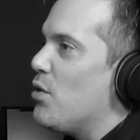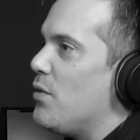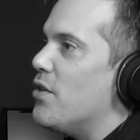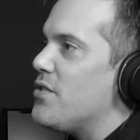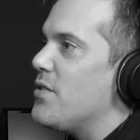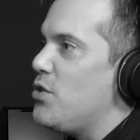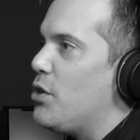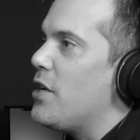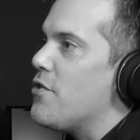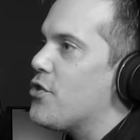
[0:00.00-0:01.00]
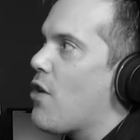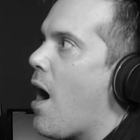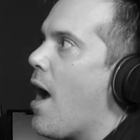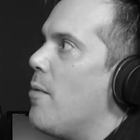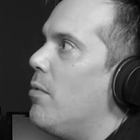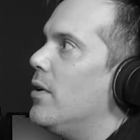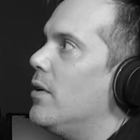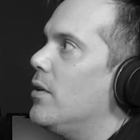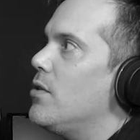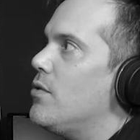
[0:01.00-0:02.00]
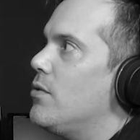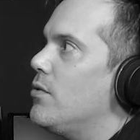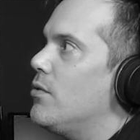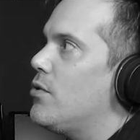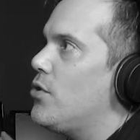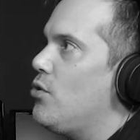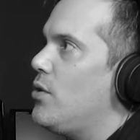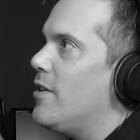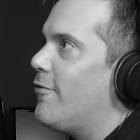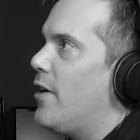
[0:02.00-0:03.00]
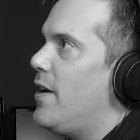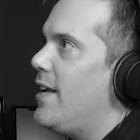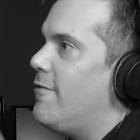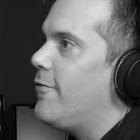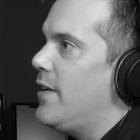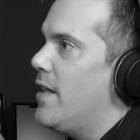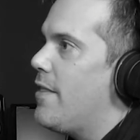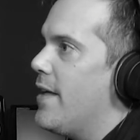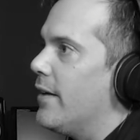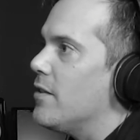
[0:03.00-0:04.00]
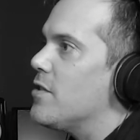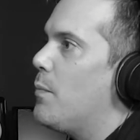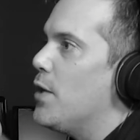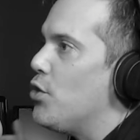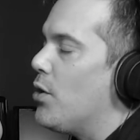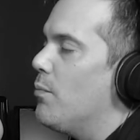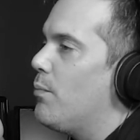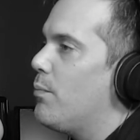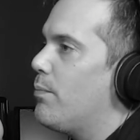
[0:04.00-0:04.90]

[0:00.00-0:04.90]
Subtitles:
So you can describe two different infinite things, but you can